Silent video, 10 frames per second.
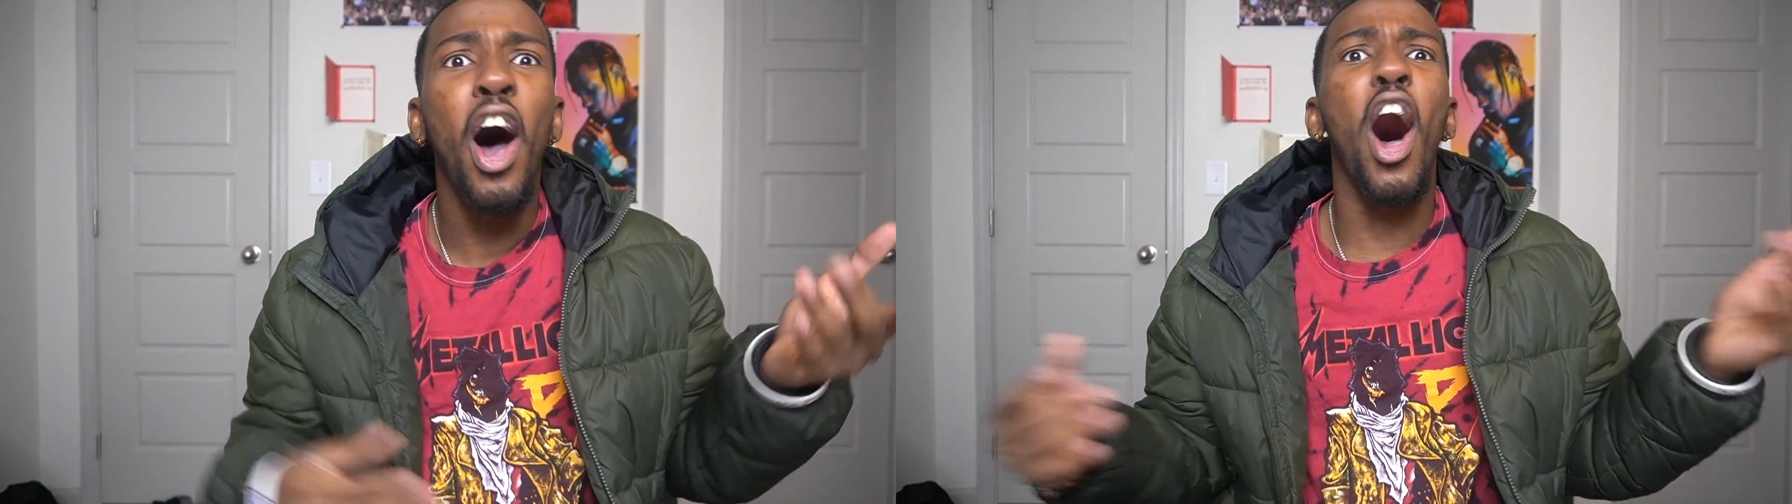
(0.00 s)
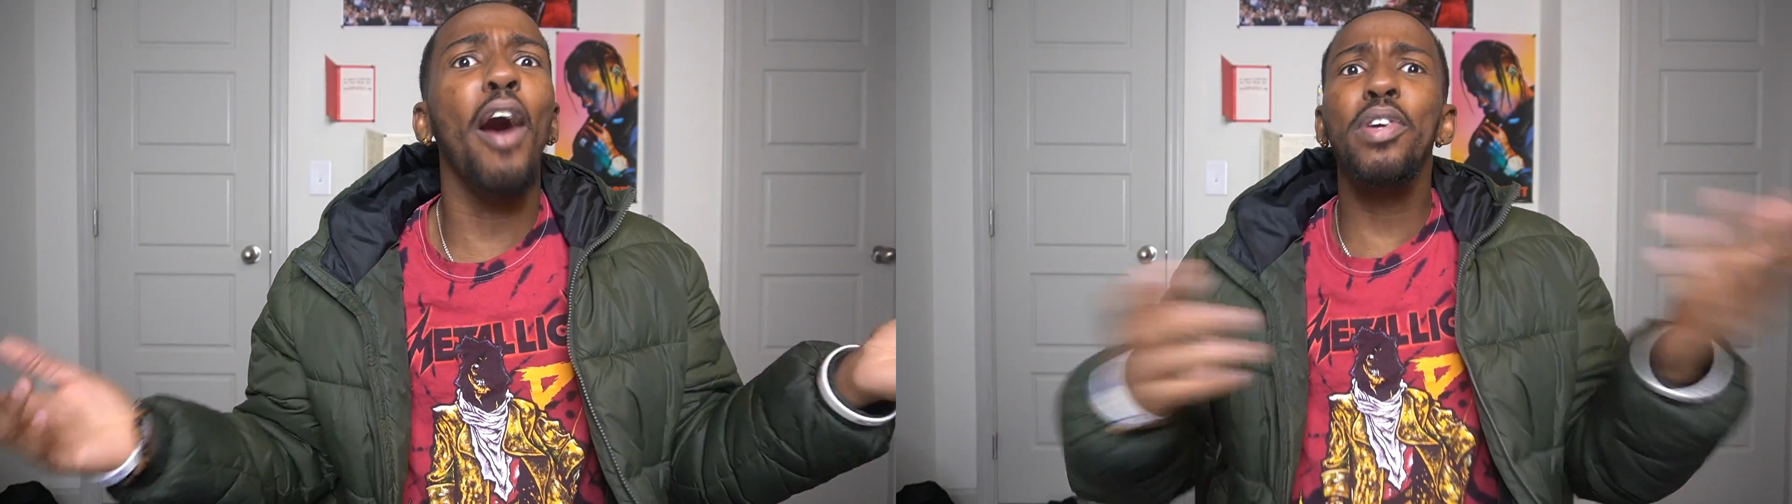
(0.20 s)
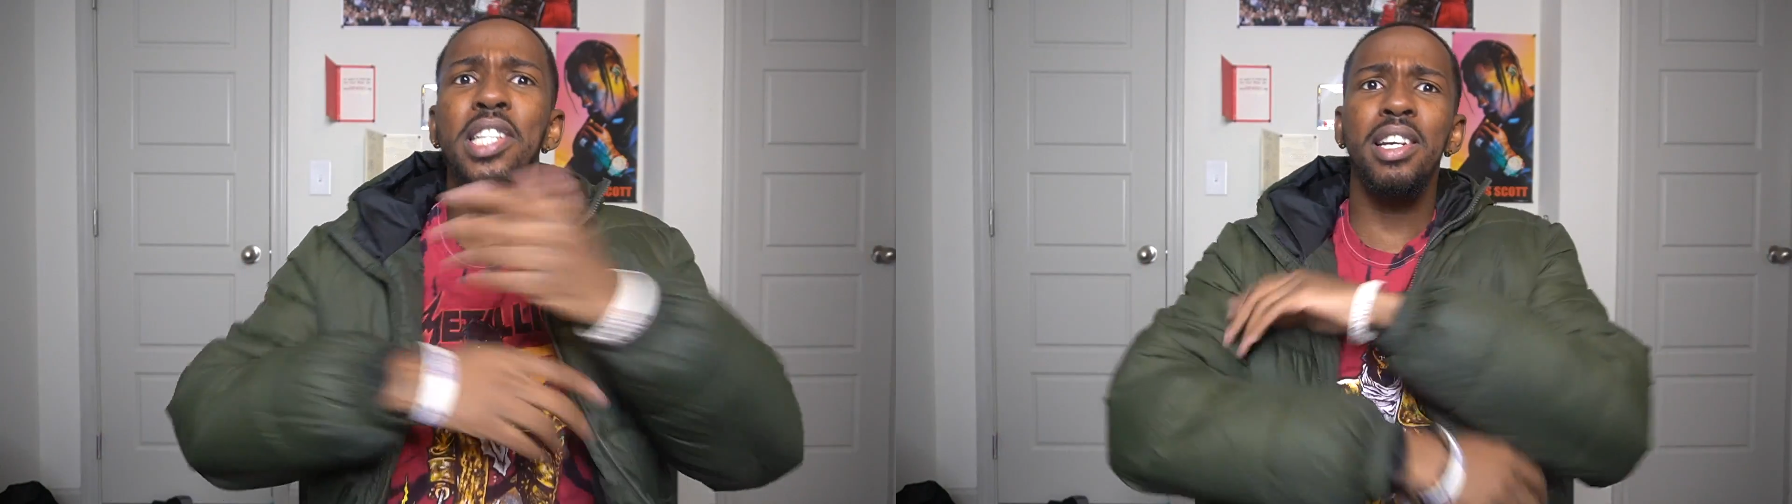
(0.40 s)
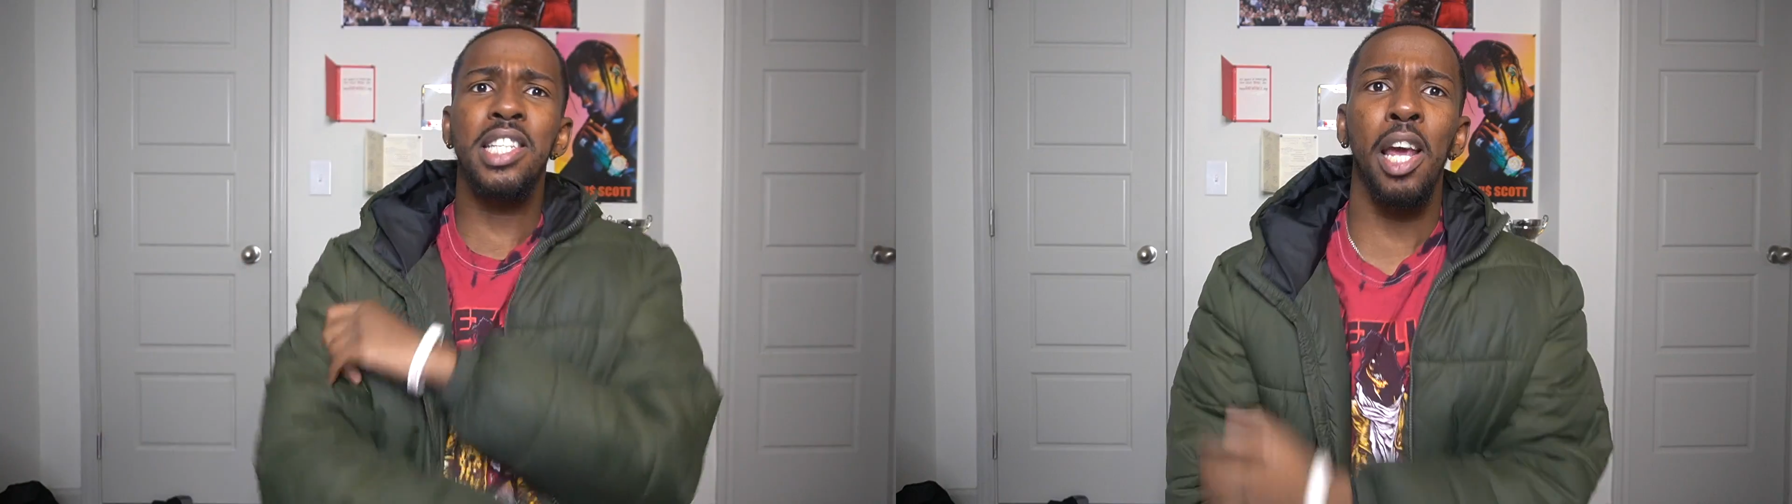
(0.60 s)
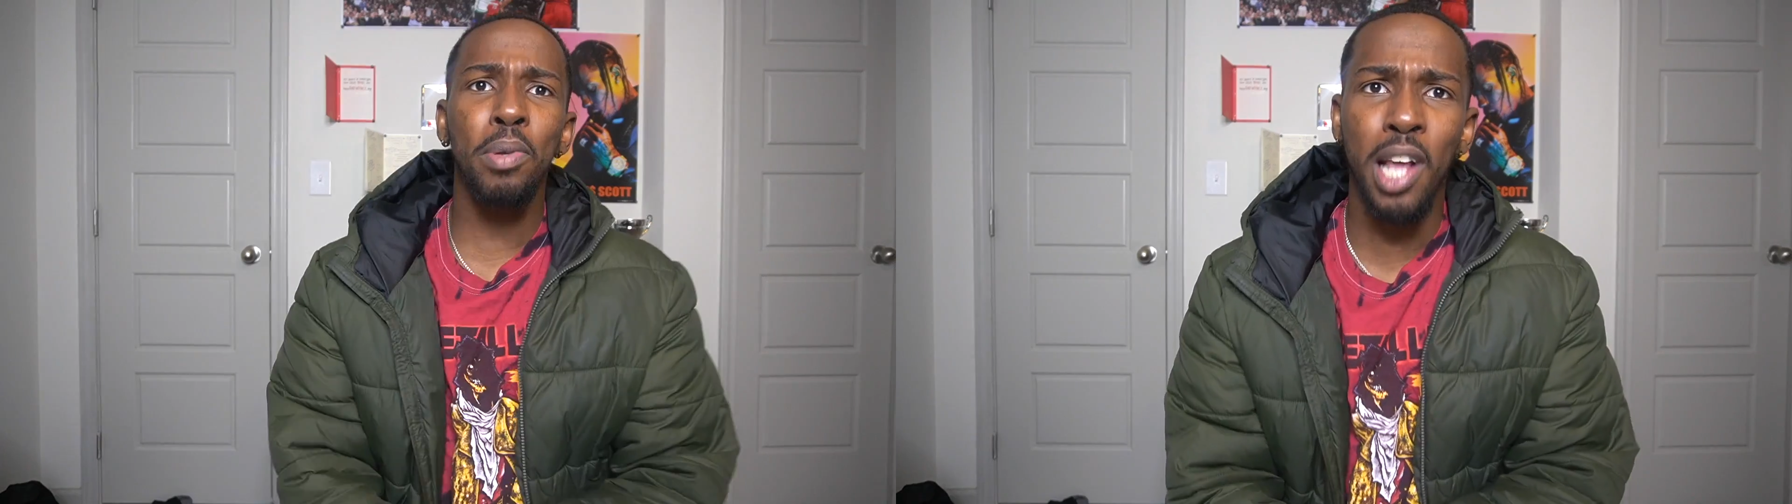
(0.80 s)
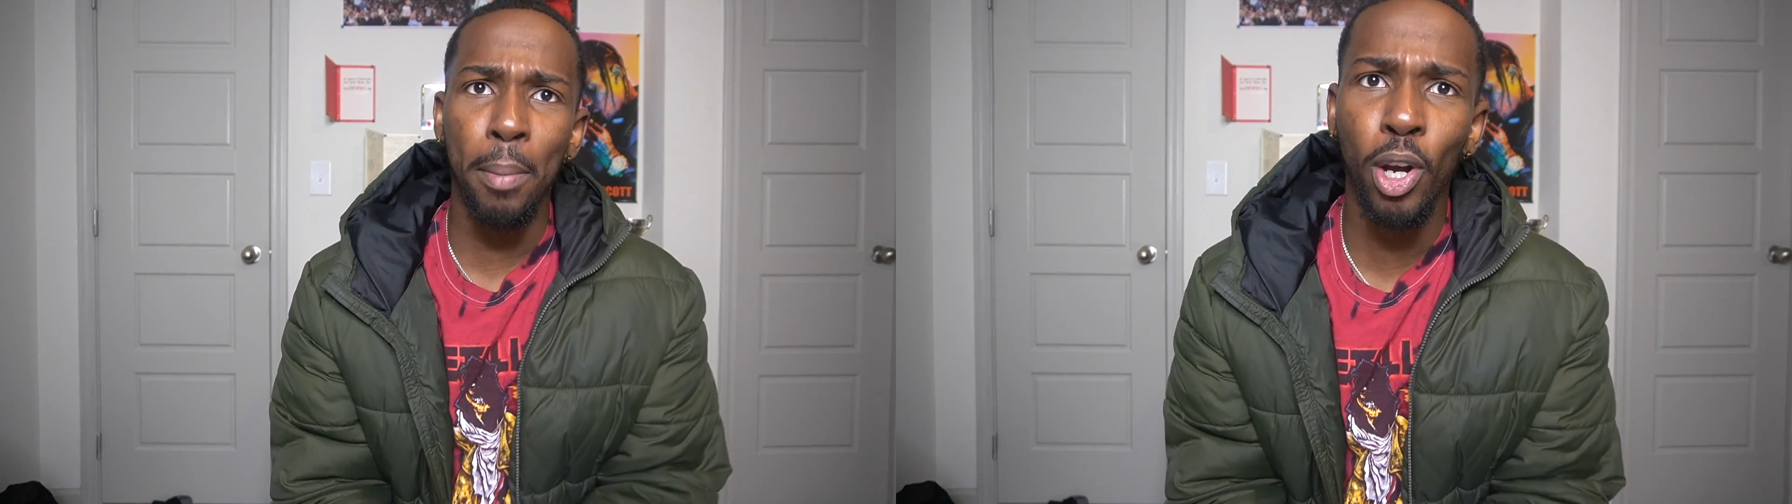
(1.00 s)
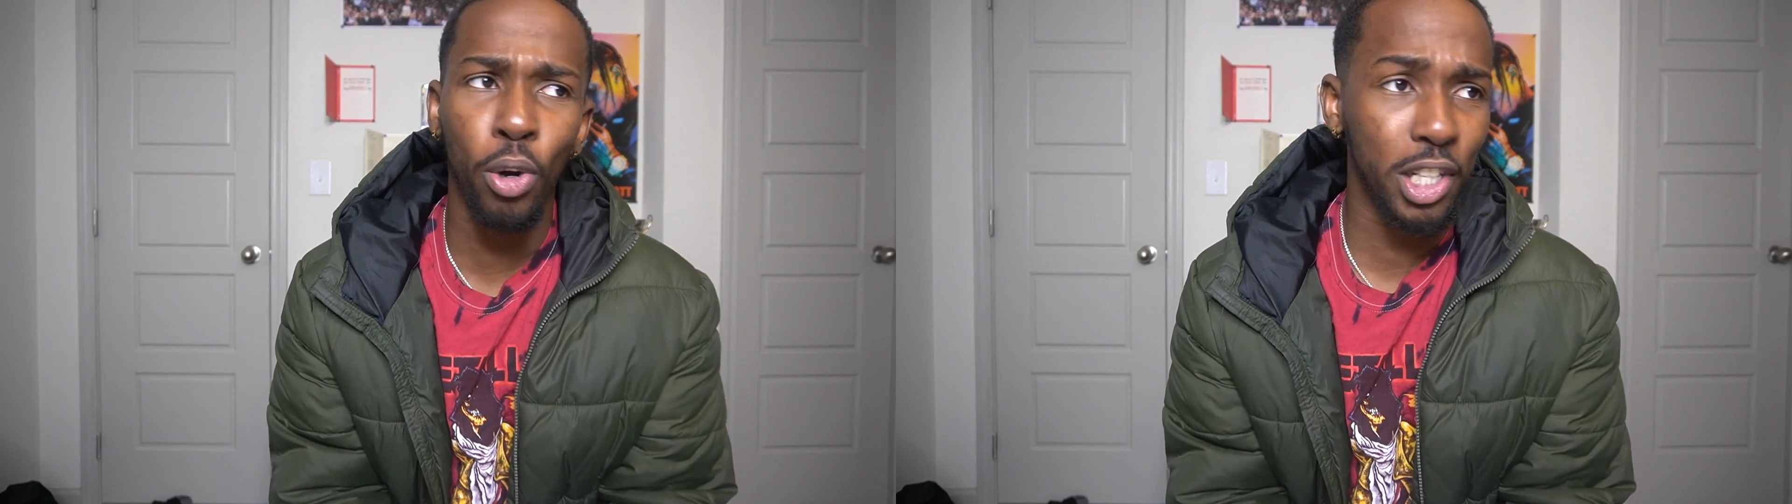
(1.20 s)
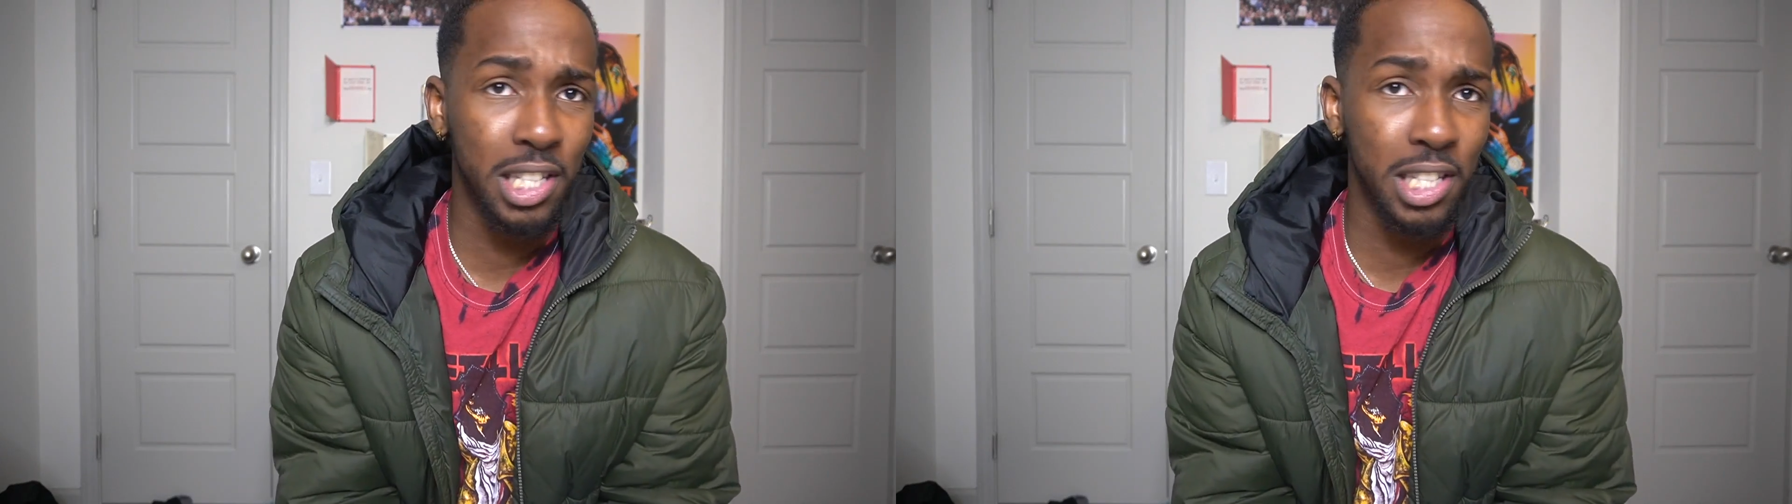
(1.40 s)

obviously your team is not going